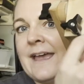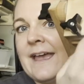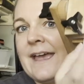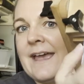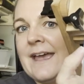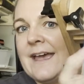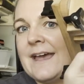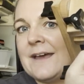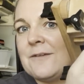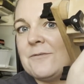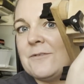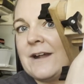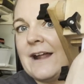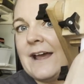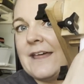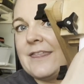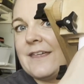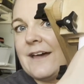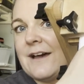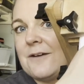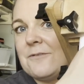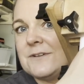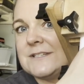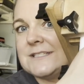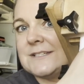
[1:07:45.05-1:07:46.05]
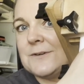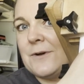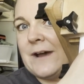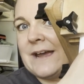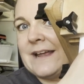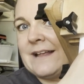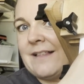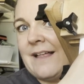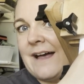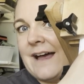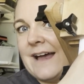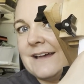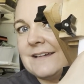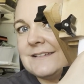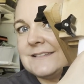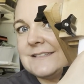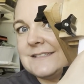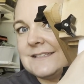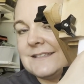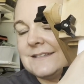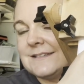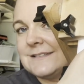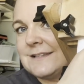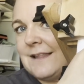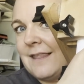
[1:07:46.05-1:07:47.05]
And what I thought was a wine
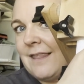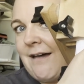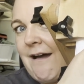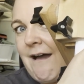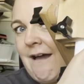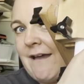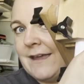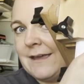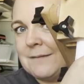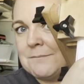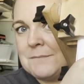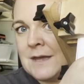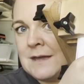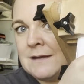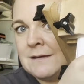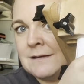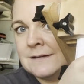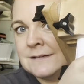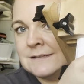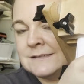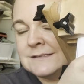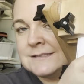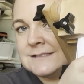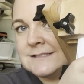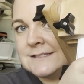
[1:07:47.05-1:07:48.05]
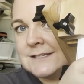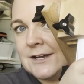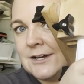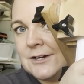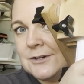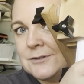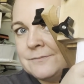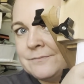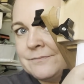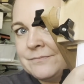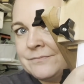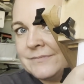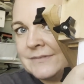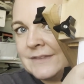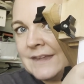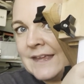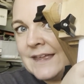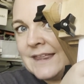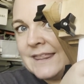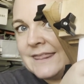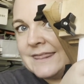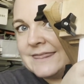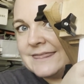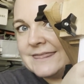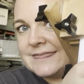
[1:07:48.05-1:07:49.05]
glass is a lime. So
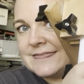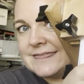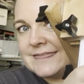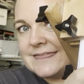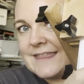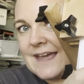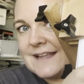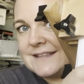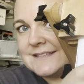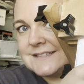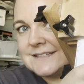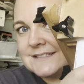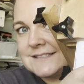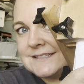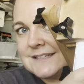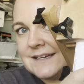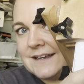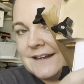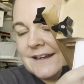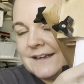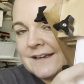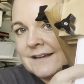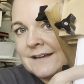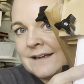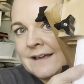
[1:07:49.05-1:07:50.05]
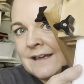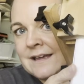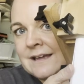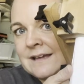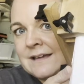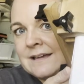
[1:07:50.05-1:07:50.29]
that's exciting.